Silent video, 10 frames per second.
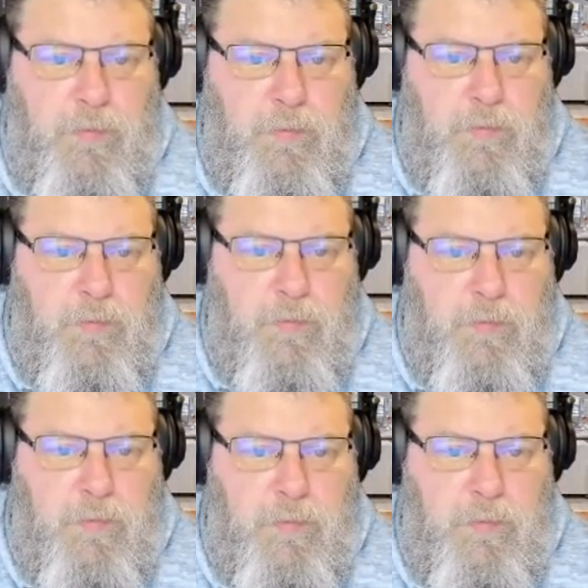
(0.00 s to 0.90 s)

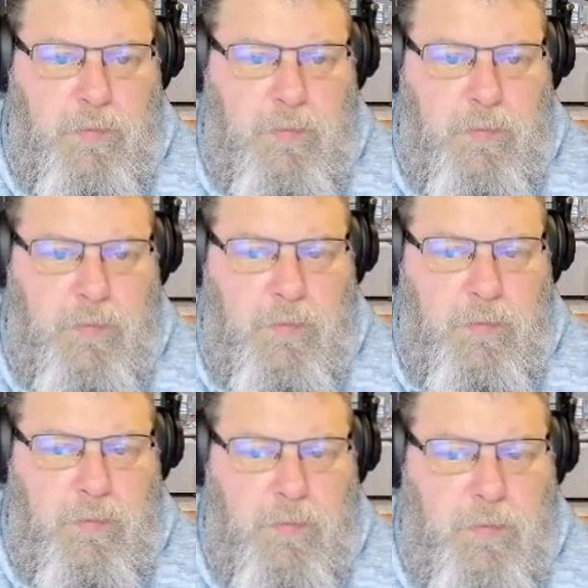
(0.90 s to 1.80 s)

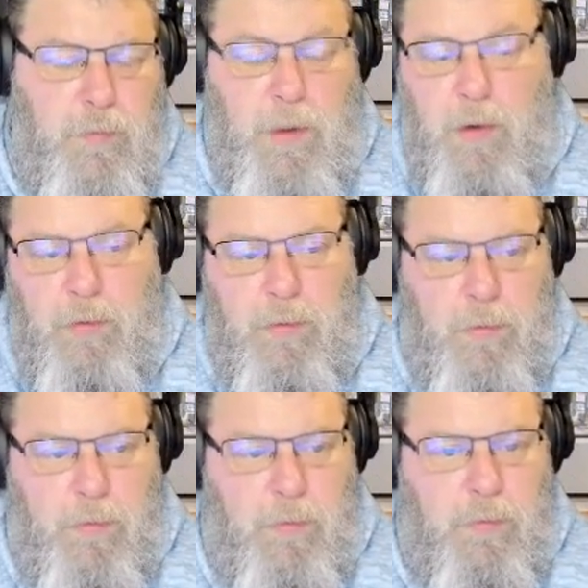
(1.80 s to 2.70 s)

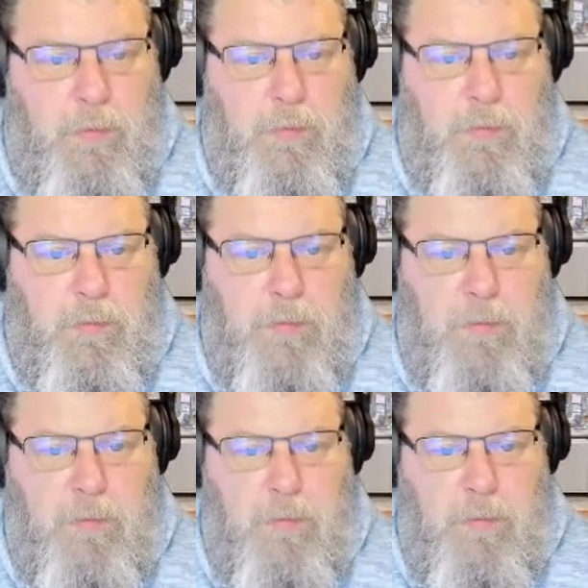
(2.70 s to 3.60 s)

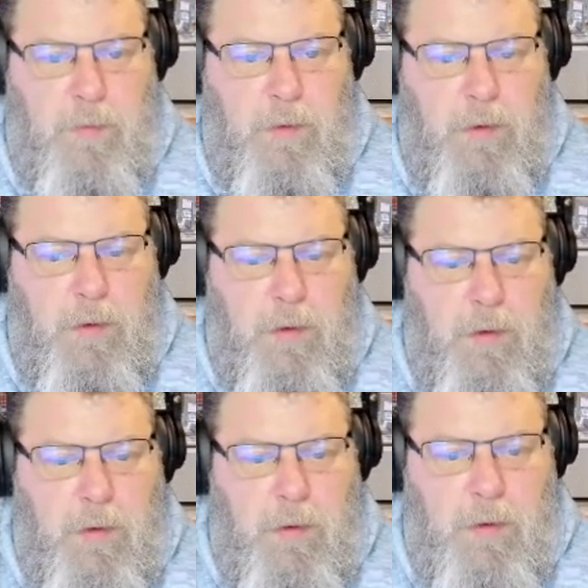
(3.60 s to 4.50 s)

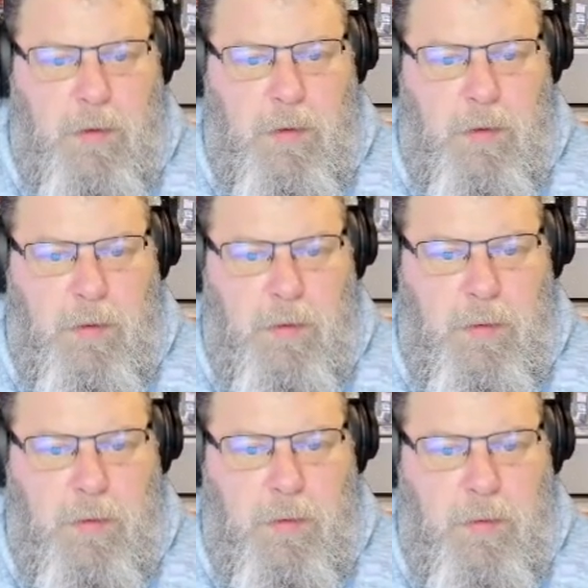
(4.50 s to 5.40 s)

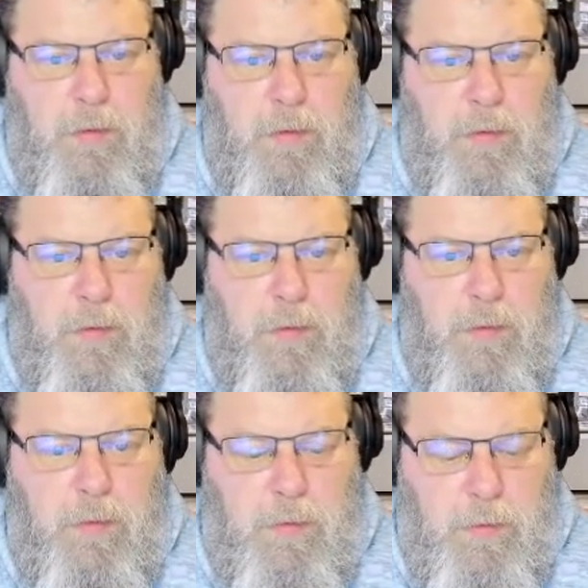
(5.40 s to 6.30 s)

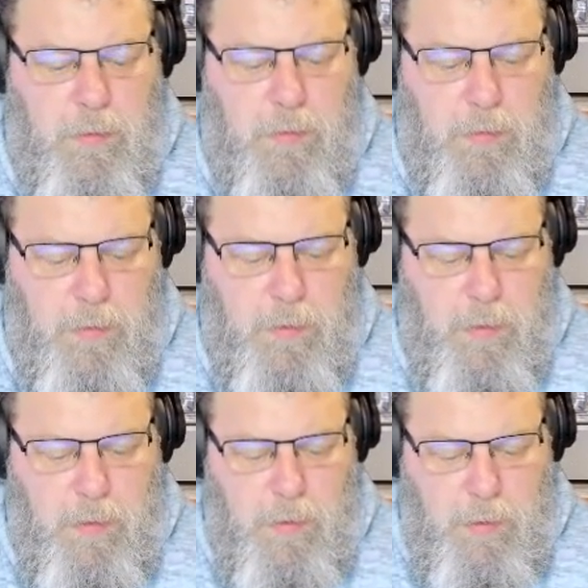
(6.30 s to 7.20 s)

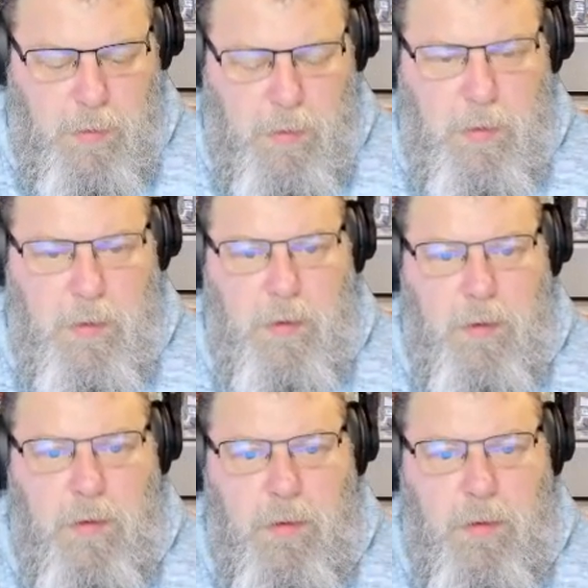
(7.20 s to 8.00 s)
The person shown says nothing.